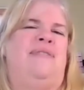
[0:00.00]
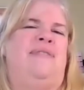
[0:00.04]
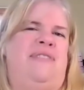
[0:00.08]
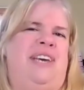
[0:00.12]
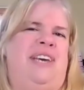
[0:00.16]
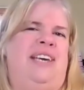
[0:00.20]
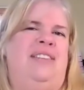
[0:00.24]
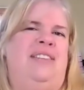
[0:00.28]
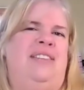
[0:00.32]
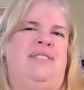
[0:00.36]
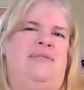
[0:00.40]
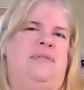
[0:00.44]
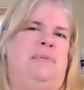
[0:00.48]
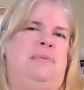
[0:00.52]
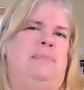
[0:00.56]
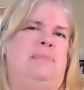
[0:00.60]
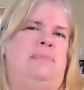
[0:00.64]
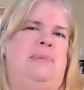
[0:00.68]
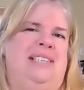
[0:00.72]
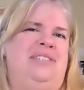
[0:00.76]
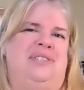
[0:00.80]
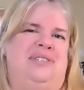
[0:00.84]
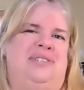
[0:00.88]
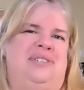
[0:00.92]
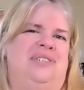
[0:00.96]
the faith of a
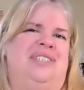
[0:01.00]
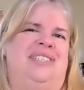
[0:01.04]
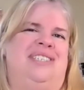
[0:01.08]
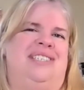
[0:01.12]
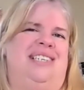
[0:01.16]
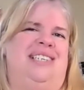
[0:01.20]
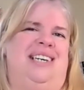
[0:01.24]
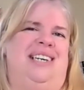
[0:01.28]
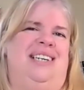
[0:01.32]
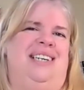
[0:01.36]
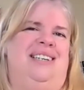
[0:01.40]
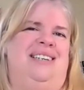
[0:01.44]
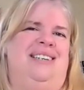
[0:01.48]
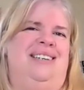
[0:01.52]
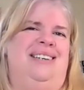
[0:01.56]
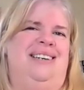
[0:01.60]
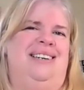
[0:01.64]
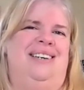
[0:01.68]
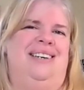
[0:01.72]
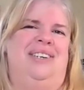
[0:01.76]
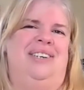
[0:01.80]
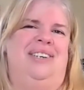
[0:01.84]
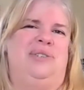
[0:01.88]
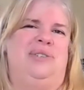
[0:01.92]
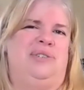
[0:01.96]
mustard seed
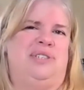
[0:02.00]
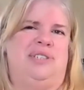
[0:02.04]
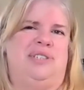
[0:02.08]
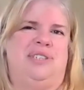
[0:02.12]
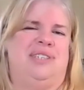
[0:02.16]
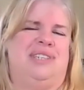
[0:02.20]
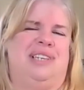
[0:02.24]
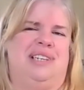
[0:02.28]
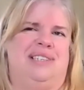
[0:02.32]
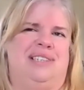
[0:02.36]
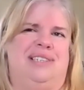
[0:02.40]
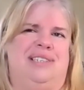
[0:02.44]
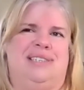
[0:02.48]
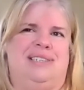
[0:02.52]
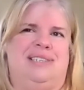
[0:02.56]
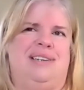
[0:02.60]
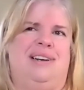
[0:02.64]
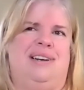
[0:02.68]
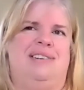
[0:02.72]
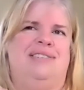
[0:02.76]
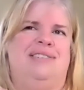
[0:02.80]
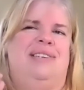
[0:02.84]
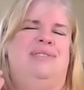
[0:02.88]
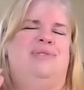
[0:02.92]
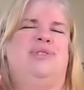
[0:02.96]
that
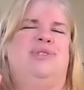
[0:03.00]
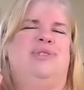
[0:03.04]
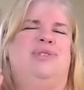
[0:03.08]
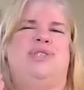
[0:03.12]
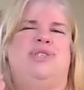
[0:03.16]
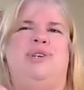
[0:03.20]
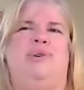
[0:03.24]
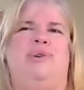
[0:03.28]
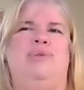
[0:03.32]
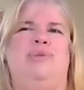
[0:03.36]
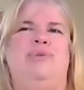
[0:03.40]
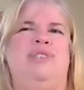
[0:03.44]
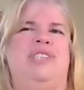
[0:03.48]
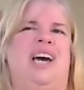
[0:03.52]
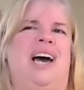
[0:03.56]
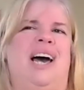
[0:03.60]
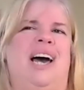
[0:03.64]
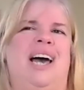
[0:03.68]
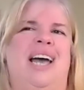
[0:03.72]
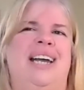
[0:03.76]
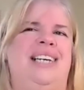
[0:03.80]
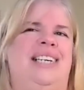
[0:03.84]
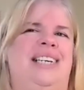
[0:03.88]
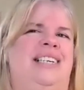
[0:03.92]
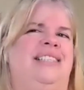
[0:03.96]
starts out so
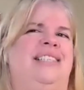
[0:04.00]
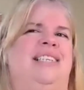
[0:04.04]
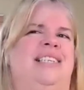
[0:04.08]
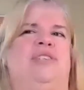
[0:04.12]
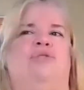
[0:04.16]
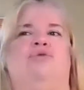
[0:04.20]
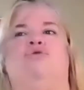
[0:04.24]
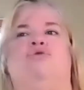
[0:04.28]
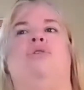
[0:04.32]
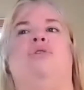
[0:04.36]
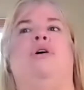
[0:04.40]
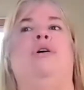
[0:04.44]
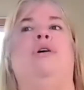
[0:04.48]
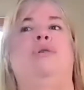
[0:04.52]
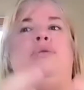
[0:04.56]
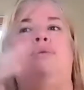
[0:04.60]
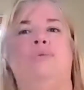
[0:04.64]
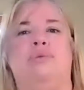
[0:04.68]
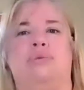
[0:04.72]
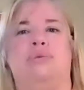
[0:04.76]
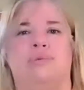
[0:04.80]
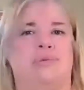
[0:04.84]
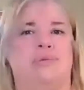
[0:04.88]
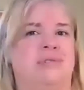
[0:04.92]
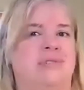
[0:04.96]
tiny and then
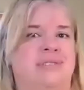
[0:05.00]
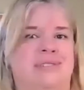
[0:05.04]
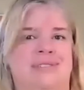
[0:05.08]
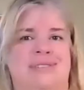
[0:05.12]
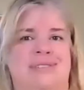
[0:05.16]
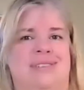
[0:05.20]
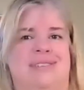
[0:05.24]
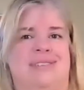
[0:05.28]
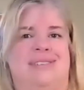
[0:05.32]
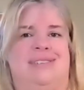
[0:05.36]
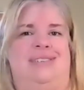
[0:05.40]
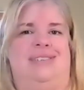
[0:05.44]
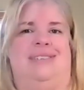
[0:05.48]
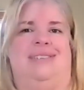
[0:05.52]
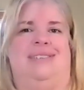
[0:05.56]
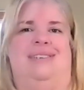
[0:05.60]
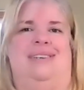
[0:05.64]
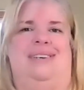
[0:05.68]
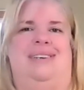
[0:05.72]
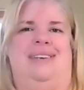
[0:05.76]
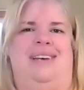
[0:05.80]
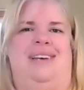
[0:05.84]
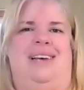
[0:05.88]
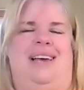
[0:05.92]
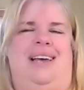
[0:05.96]
grows
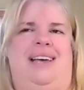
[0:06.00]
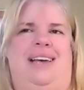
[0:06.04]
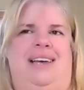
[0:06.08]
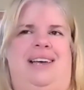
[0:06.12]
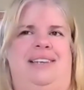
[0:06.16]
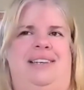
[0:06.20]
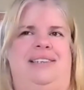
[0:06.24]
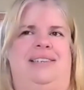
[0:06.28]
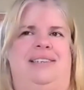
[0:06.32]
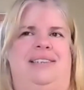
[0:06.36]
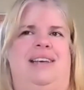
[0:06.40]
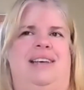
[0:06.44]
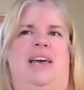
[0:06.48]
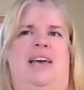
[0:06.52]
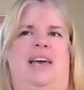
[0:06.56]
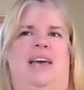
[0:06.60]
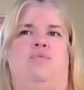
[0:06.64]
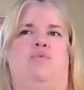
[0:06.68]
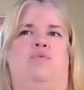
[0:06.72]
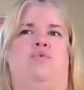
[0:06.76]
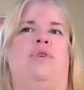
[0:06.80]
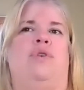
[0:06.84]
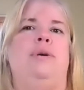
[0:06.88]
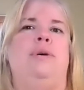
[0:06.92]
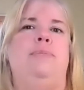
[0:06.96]
and
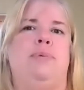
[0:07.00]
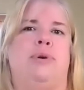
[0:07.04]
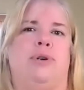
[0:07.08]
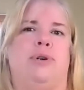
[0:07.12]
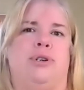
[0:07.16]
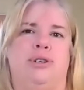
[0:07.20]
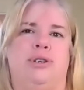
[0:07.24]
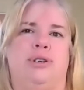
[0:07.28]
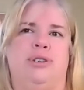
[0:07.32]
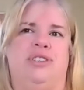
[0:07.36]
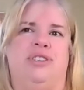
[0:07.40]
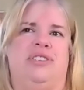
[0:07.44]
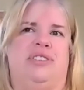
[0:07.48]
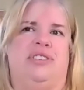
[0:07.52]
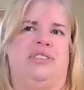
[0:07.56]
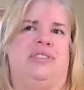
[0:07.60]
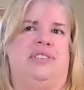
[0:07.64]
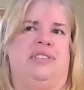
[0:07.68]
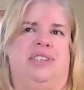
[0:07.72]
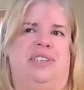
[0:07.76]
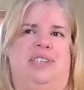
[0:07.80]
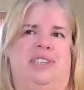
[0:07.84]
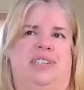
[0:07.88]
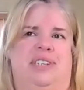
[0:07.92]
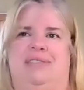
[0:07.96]

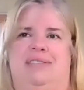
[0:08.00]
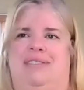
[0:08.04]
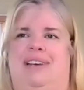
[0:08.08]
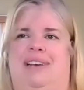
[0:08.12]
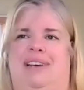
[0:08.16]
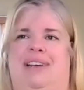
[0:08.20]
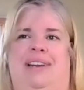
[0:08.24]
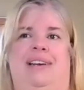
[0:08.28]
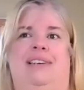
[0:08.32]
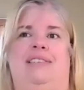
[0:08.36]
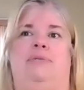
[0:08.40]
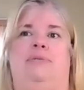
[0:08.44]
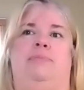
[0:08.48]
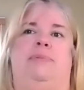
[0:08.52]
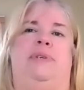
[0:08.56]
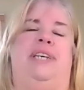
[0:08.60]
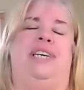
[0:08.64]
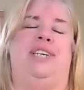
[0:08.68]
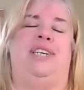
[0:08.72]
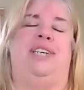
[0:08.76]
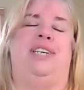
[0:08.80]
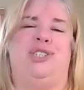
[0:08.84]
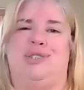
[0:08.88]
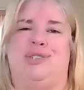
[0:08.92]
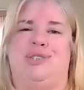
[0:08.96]
reproduces at an
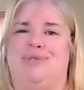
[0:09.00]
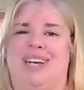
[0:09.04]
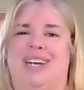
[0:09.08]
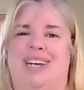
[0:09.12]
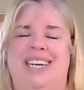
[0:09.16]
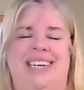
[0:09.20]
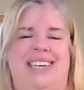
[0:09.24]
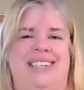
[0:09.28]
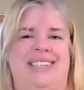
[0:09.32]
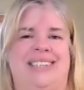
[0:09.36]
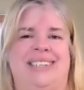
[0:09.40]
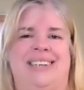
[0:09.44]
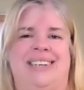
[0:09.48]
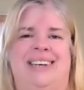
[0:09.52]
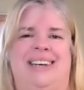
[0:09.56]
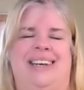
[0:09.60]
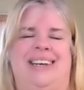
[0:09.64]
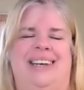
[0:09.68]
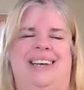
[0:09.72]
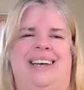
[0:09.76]
exponential rate.